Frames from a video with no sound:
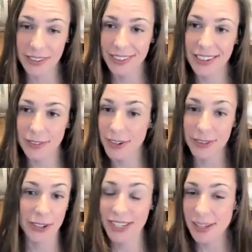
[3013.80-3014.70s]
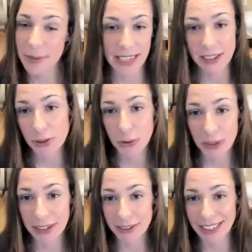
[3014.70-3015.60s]
if they're learning something at
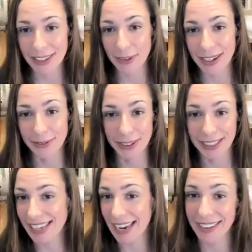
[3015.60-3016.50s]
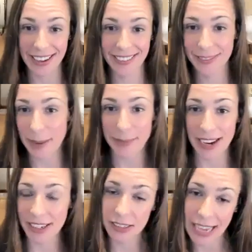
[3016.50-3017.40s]
school, I don't think you can really say that I'm not
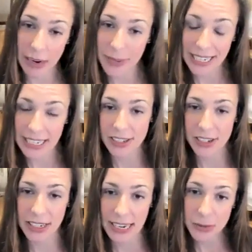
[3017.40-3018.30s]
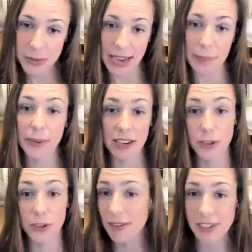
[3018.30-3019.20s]
going to allow my kid to engage with that. But
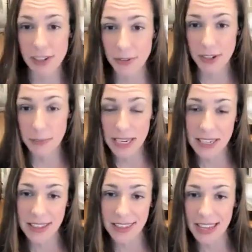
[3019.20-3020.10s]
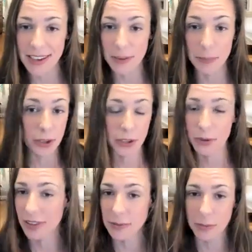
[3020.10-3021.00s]
if you have a different opinion than the book
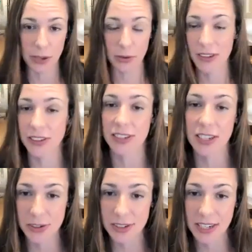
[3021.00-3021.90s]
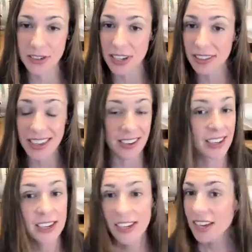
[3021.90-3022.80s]
or than what you think the teacher's teaching, then
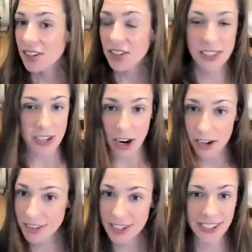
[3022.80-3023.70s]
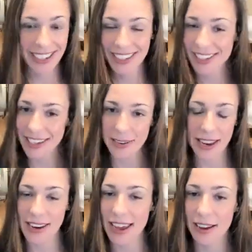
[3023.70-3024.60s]
just talk to your kids
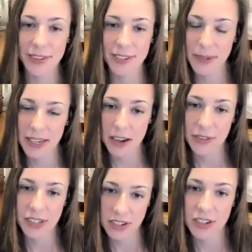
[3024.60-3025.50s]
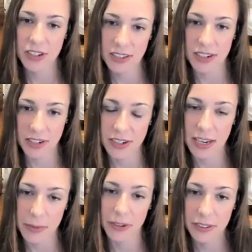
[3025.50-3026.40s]
and have this be a conversation at the dinner
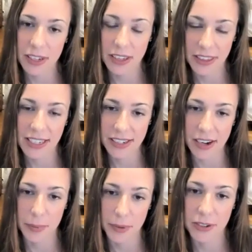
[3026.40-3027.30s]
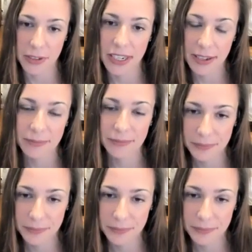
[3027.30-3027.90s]
table. I think it's an opportunity.